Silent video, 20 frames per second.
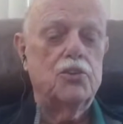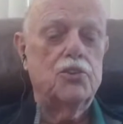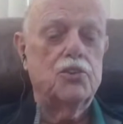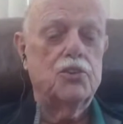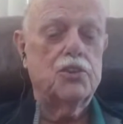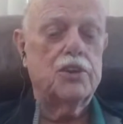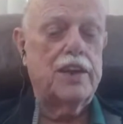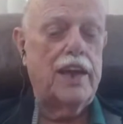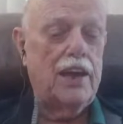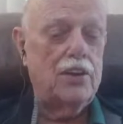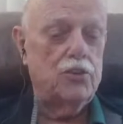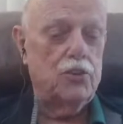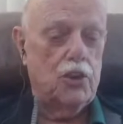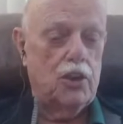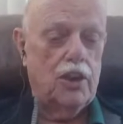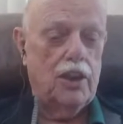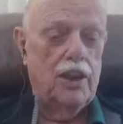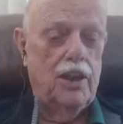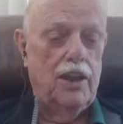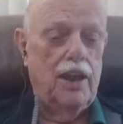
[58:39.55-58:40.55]

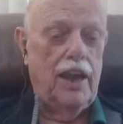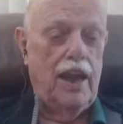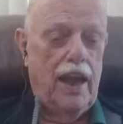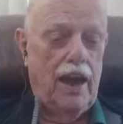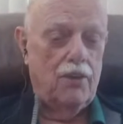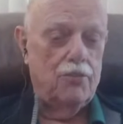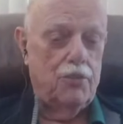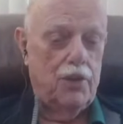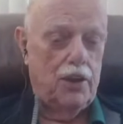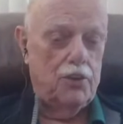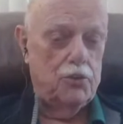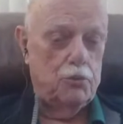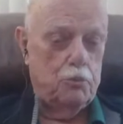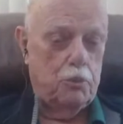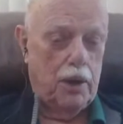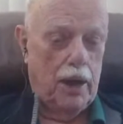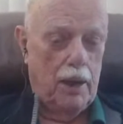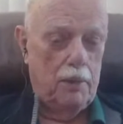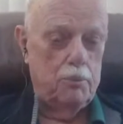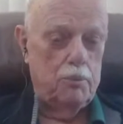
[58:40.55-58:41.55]
schedule half-inch
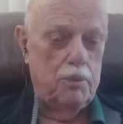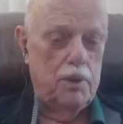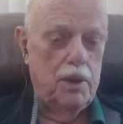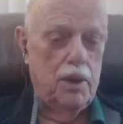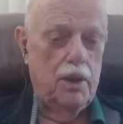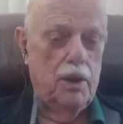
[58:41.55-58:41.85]
pipe,